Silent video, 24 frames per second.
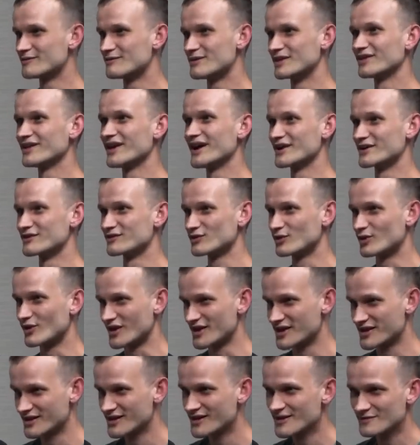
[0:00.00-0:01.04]
But then, of
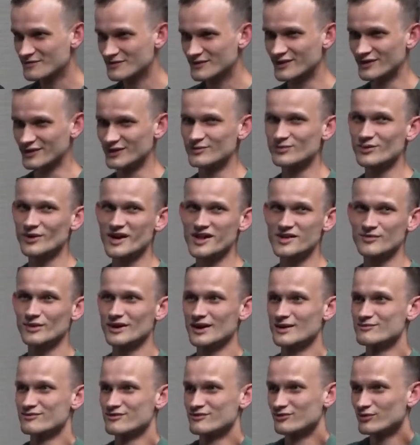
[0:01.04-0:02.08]
course, the price went
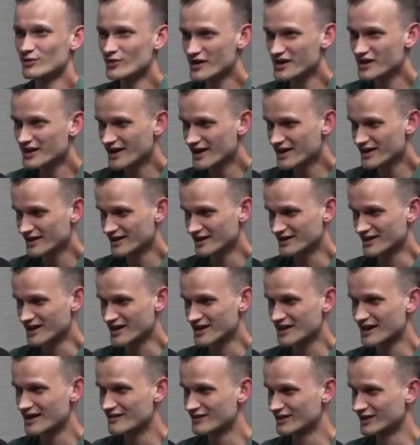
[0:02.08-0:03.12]
up from 4 cents, then to
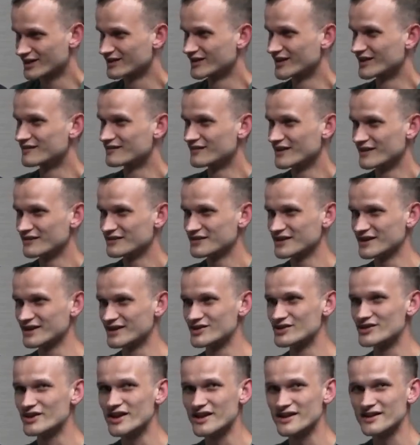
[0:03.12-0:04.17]
7, and then 50,
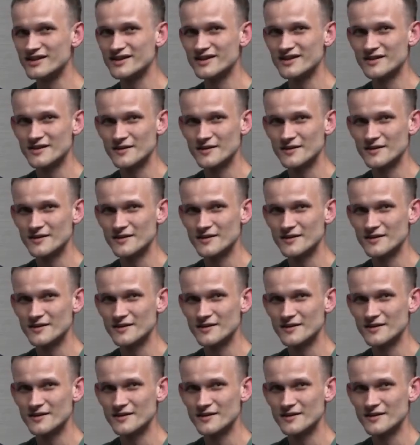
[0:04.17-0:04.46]
and just